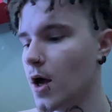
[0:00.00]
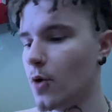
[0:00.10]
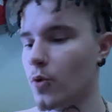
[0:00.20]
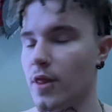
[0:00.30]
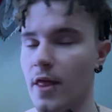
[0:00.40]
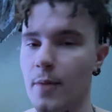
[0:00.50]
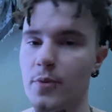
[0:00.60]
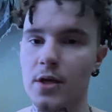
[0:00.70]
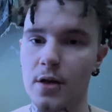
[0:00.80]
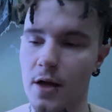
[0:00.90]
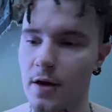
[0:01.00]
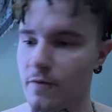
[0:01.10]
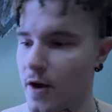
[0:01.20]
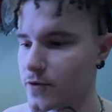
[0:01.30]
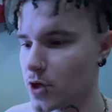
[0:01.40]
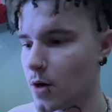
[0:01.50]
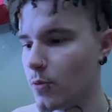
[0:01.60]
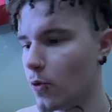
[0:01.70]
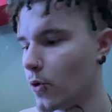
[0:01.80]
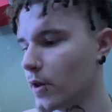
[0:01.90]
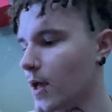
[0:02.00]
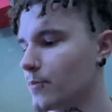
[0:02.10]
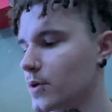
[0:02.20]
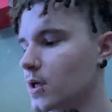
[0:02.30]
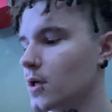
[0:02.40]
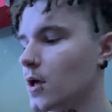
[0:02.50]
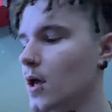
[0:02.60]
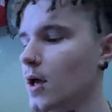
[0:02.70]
whether that be in a 9-to-5 job or that be